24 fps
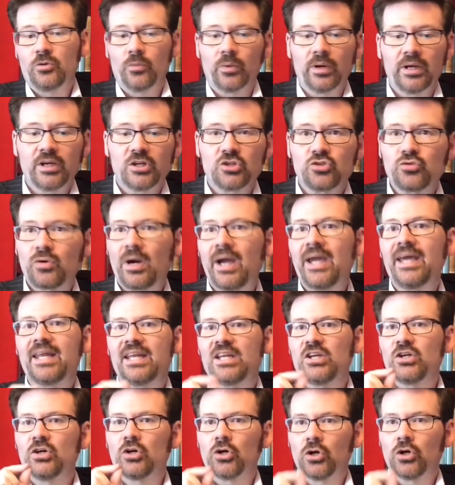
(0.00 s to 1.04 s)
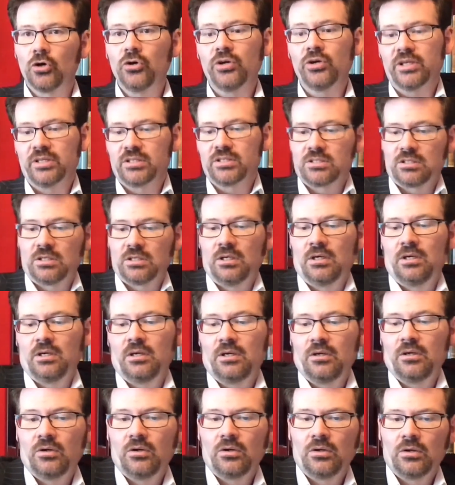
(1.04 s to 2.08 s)
We're going to try it in earnest
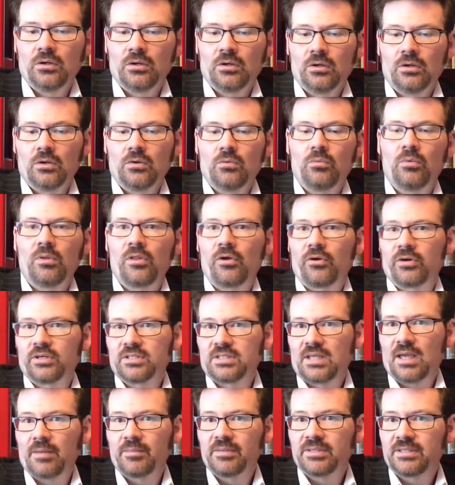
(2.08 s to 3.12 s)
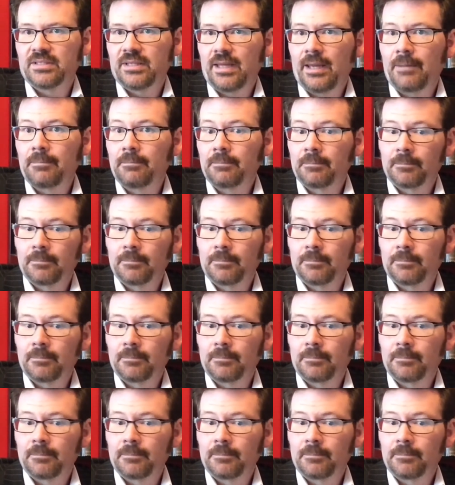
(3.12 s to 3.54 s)
with our assignment today.